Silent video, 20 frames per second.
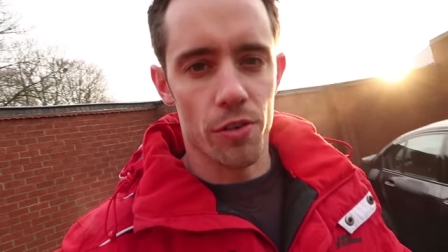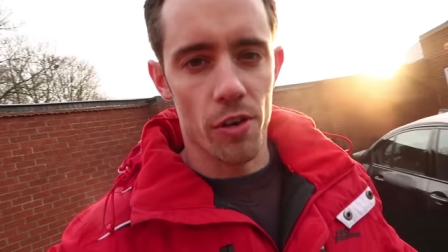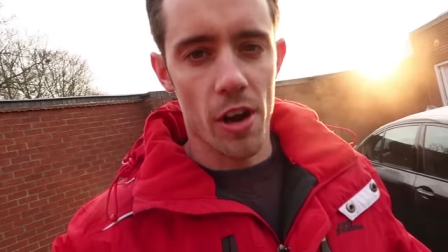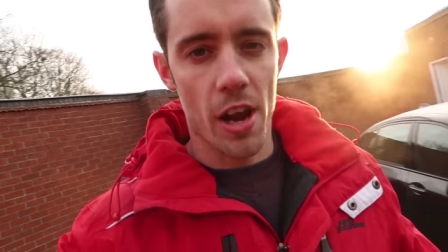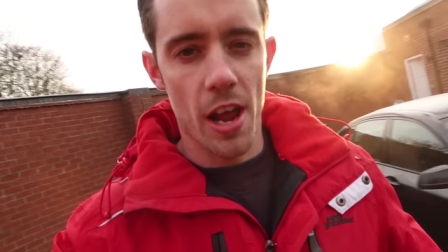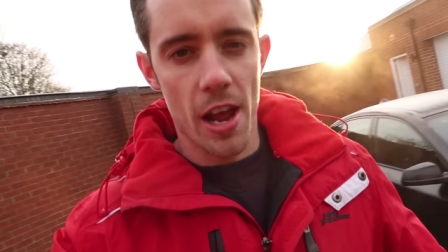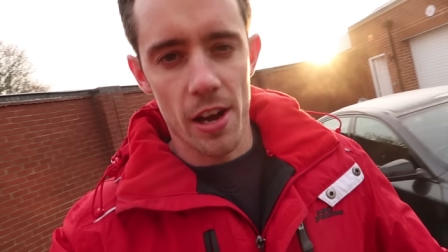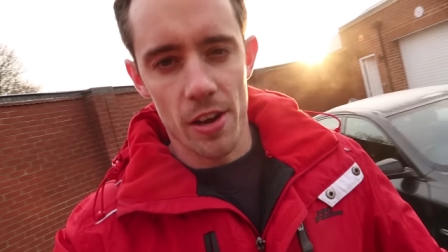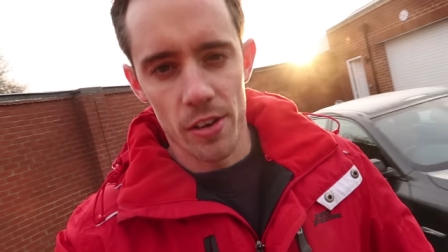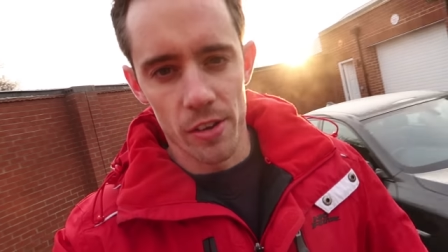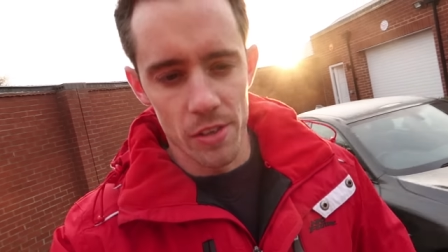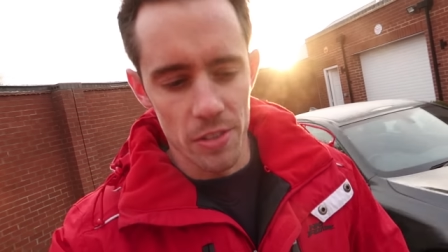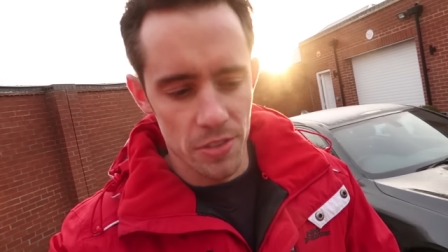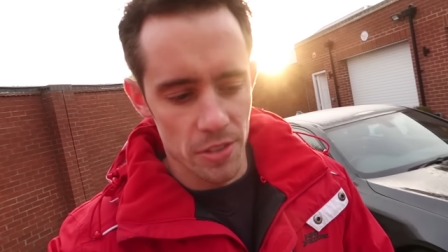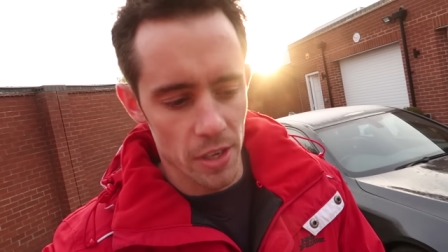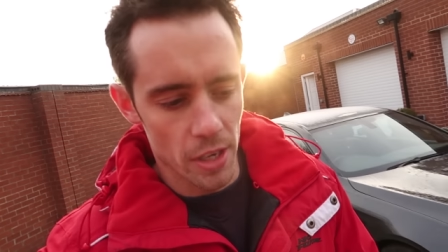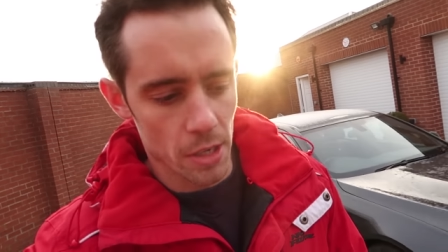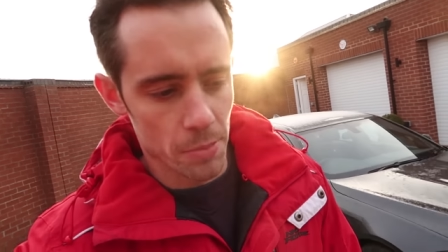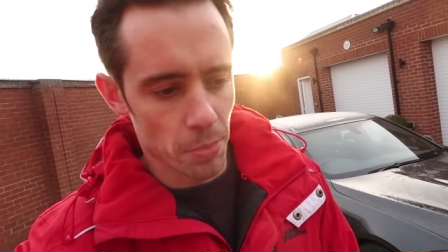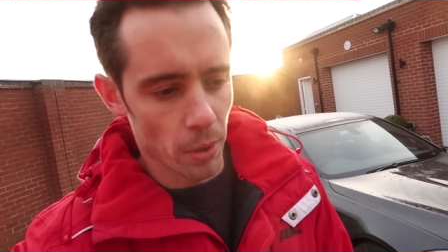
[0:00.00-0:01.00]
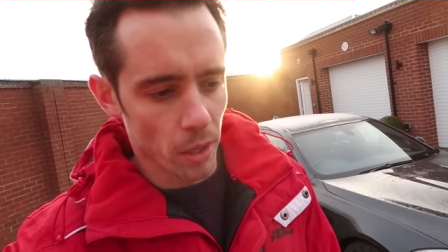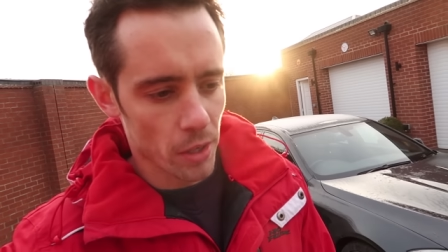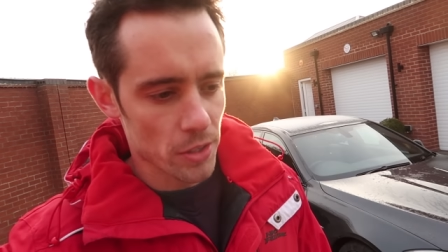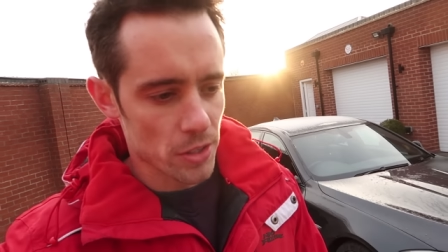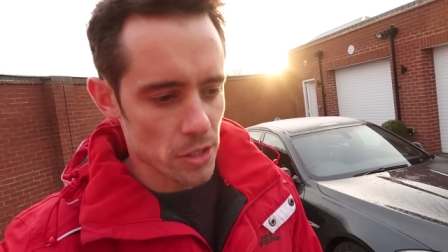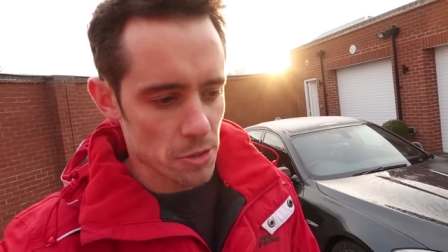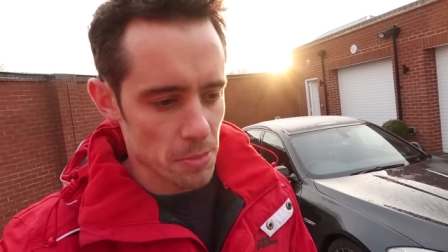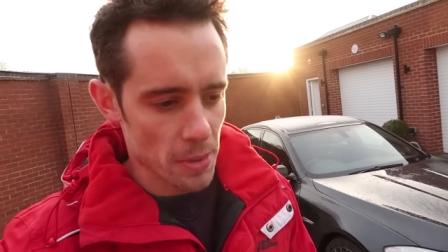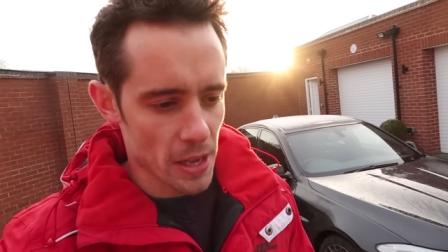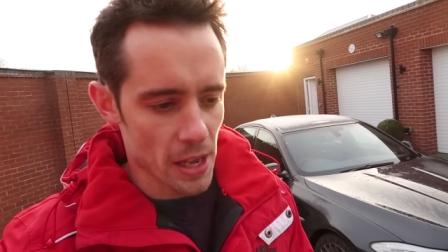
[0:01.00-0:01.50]
for a haircut and saying,
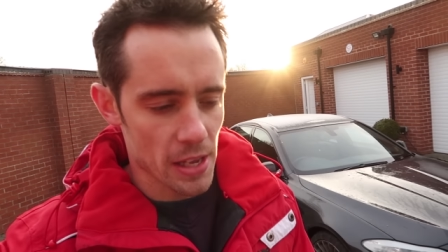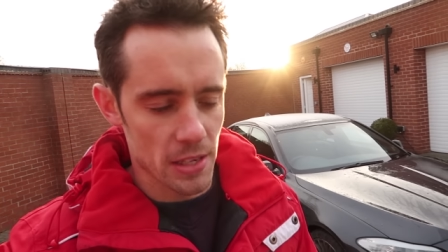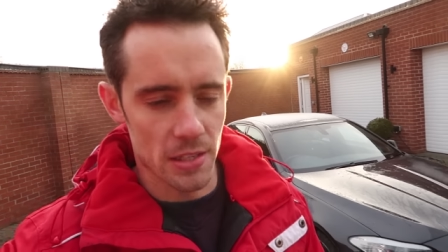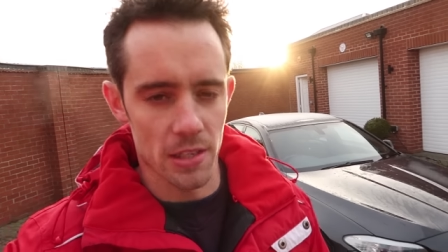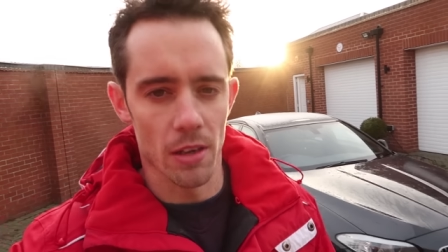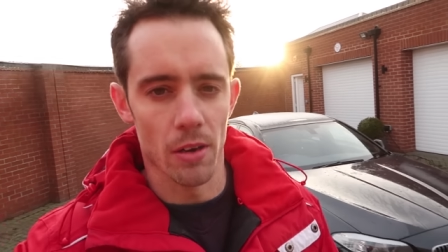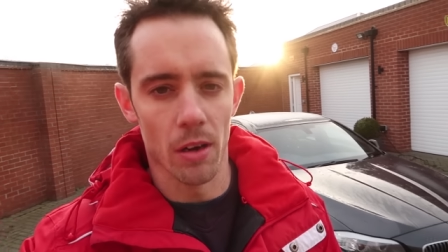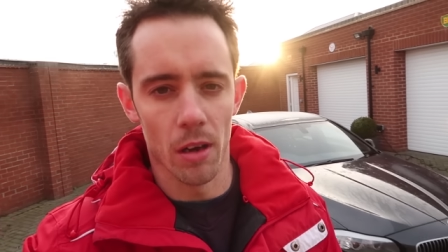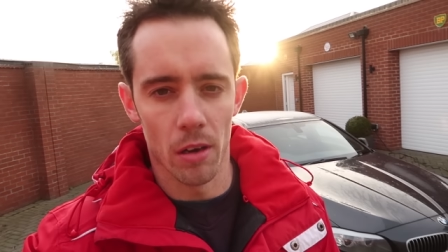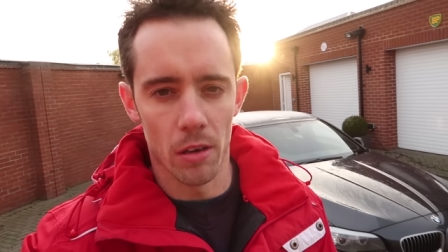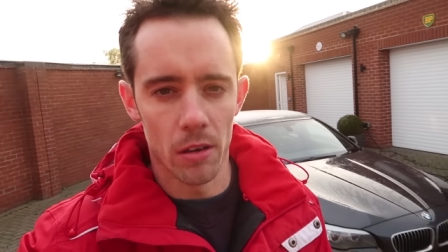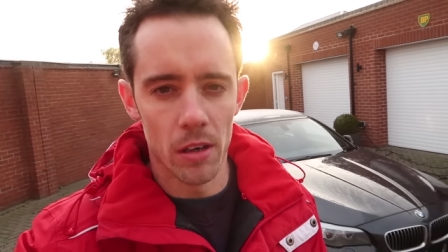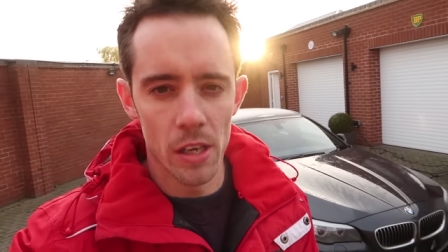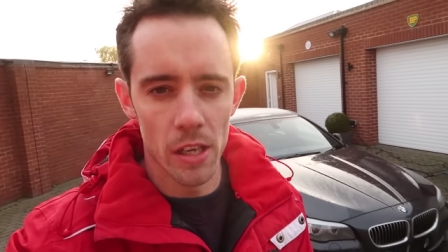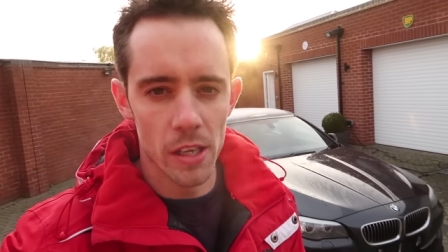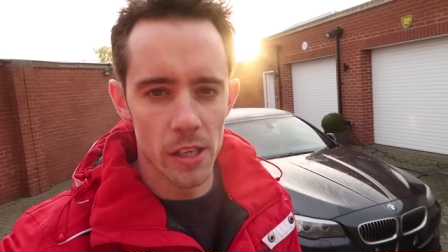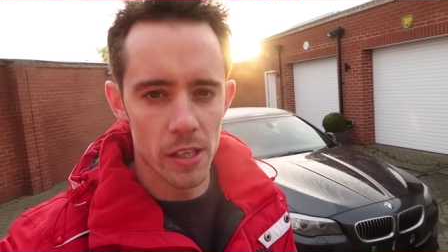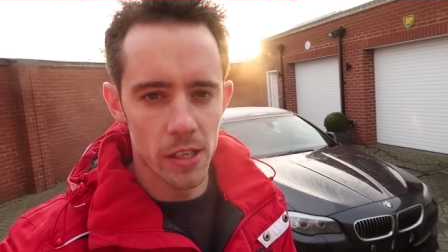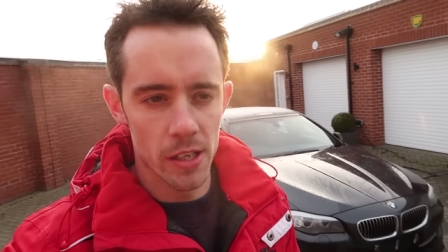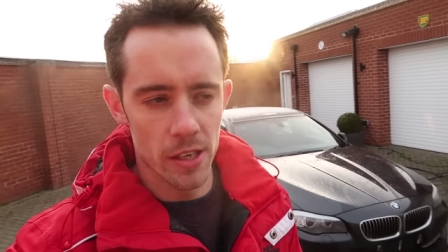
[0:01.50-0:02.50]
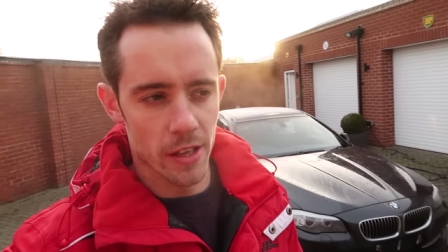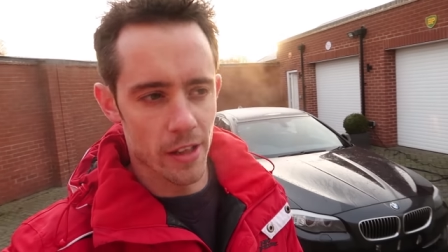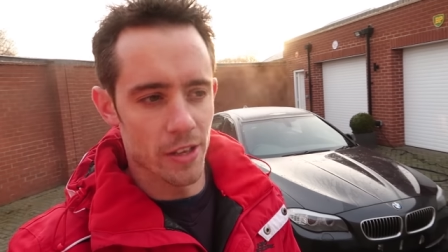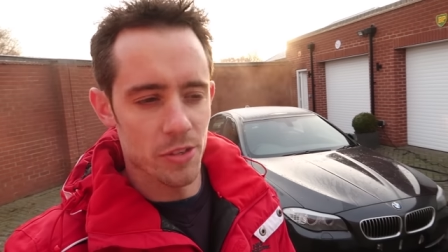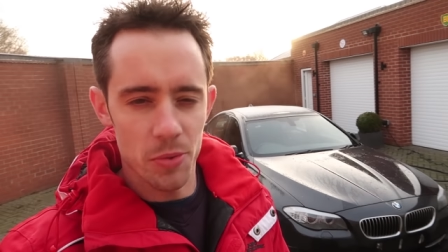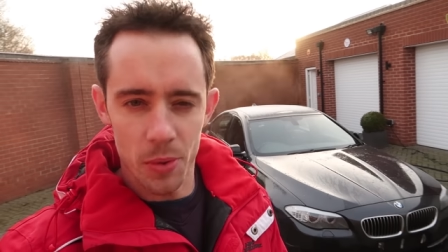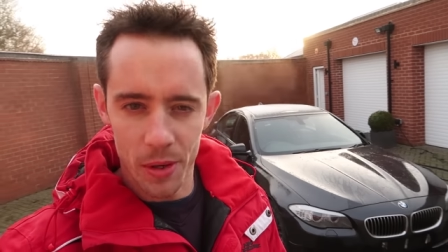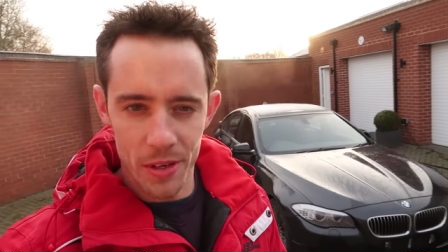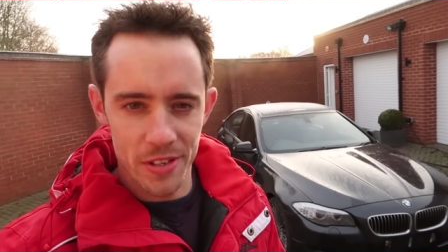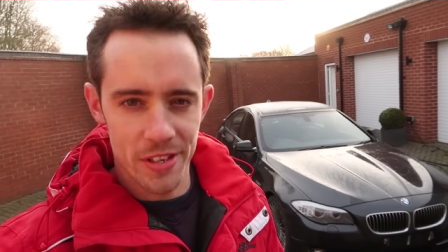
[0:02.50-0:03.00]
apologies, my hair's so long.
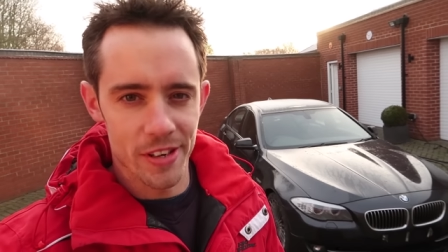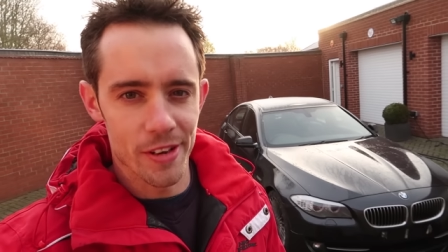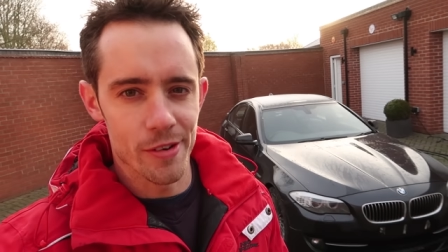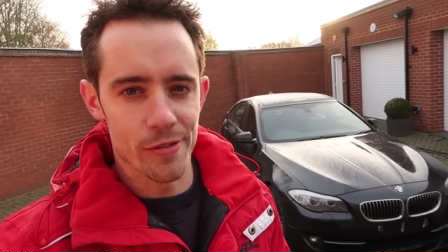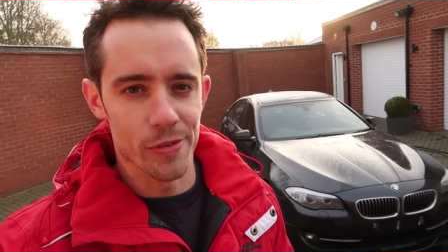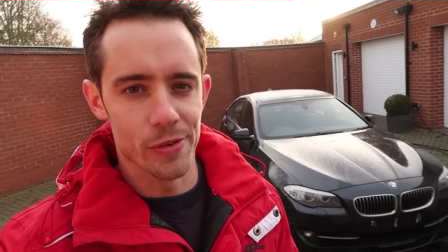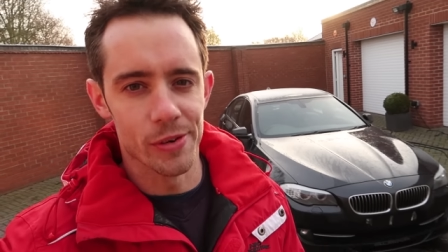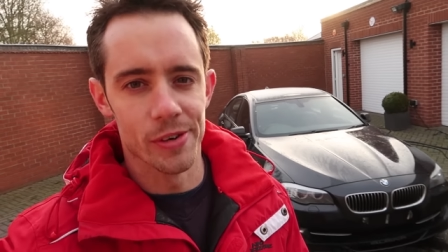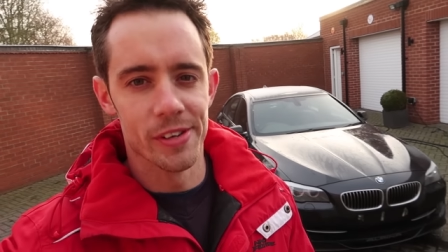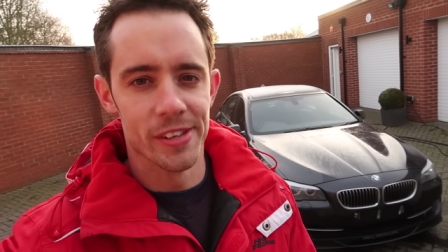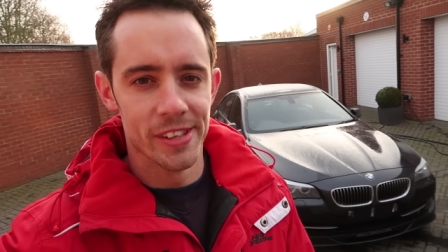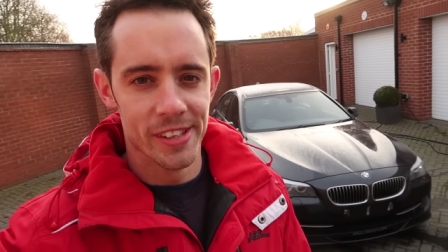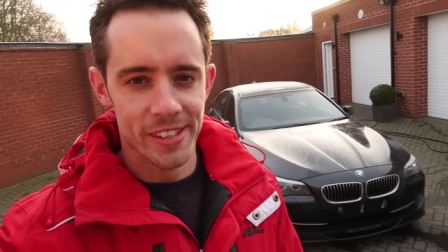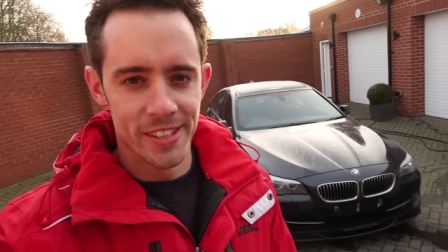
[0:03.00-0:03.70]
That's what it's here for.